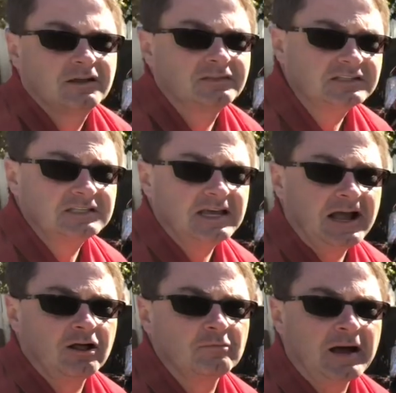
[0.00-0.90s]
This is the
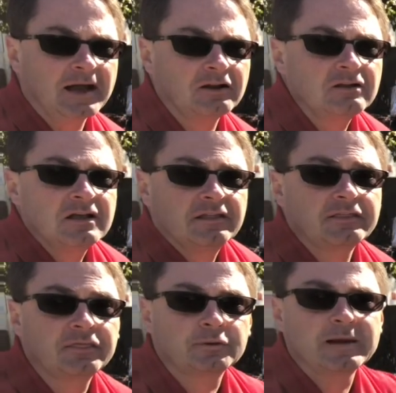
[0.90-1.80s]
L model.
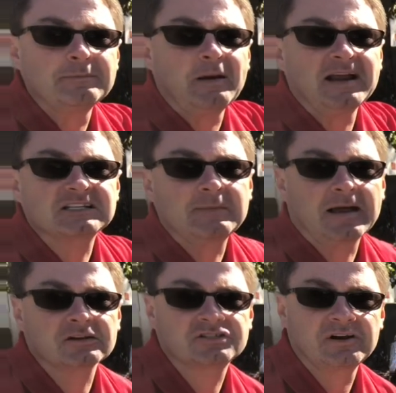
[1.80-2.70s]
The three base
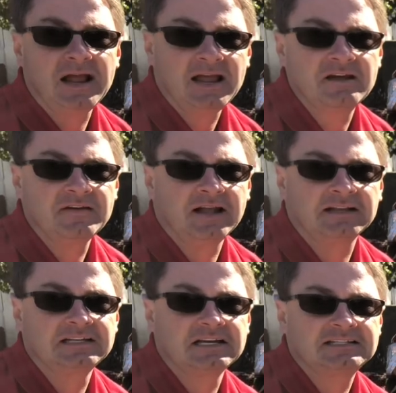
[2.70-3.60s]
models do not have
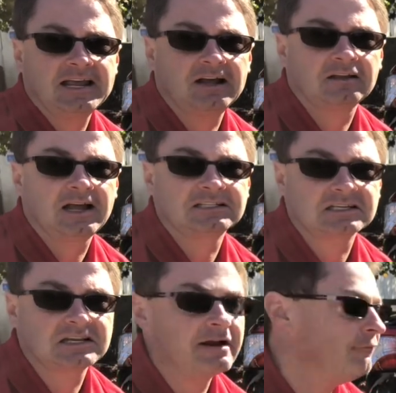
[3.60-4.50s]
LED tail lights
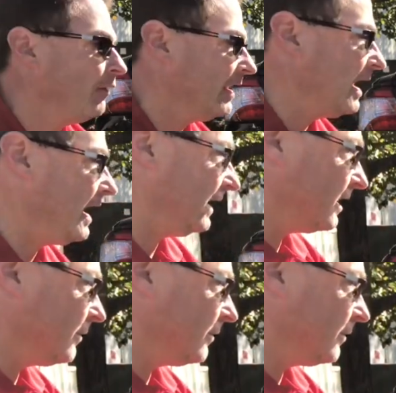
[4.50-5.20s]
as an FYI